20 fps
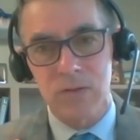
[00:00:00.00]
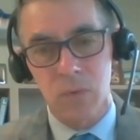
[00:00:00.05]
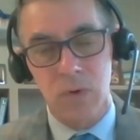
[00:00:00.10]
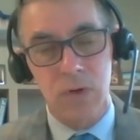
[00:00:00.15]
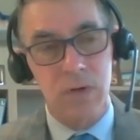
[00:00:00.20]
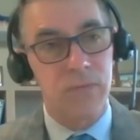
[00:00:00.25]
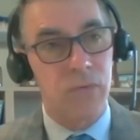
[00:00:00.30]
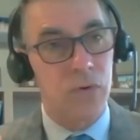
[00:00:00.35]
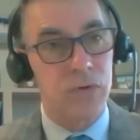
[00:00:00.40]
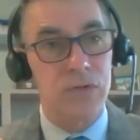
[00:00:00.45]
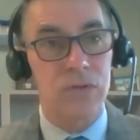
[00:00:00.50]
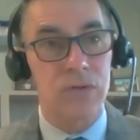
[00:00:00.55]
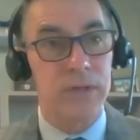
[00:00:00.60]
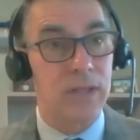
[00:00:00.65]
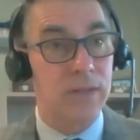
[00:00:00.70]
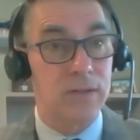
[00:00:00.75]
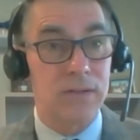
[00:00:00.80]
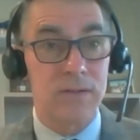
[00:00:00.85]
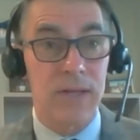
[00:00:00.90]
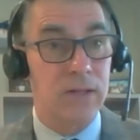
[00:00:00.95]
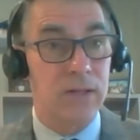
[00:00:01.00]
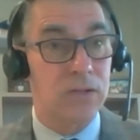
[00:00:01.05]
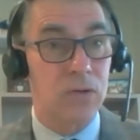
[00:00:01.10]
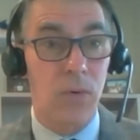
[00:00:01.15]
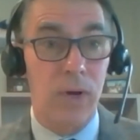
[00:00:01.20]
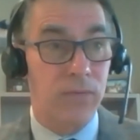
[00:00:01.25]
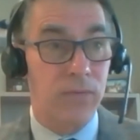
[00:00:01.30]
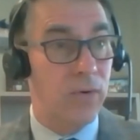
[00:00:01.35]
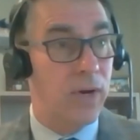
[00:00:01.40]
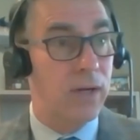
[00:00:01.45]
to work virtually these days,
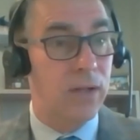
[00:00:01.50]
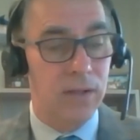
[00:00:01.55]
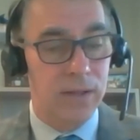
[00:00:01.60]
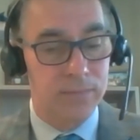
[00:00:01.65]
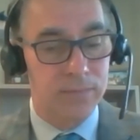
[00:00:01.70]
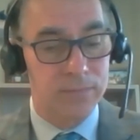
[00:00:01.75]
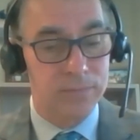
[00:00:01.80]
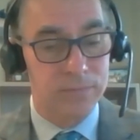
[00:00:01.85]
quite frankly.